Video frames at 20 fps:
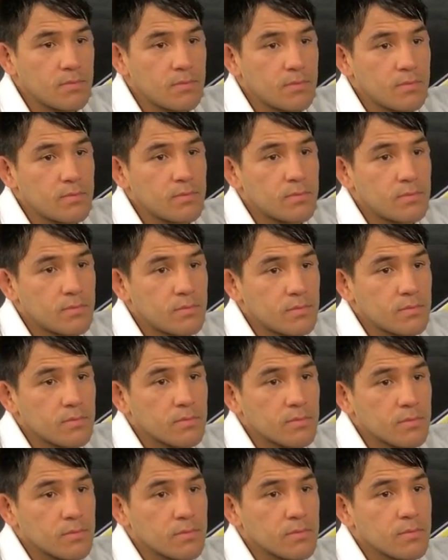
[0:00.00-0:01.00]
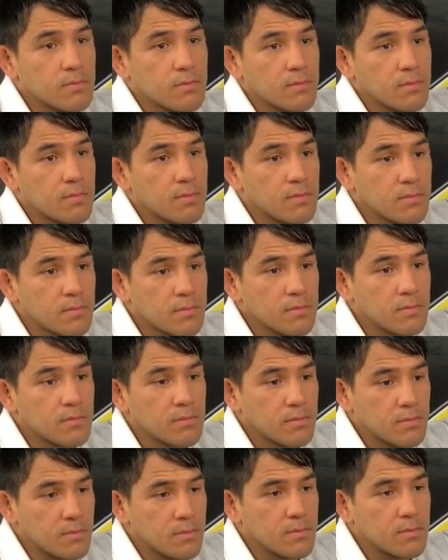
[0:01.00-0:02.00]

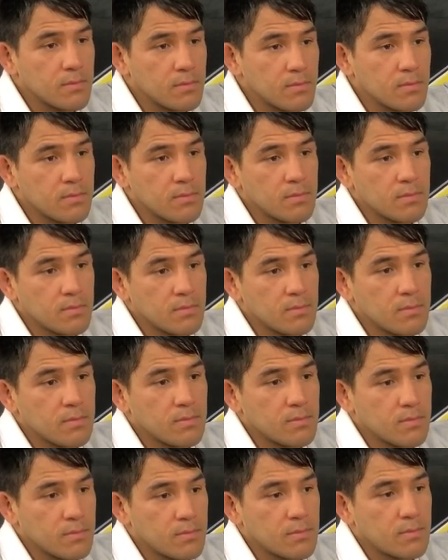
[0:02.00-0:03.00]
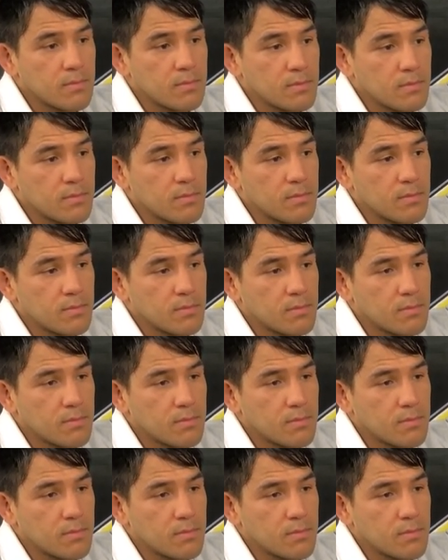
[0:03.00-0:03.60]
This person isn't speaking.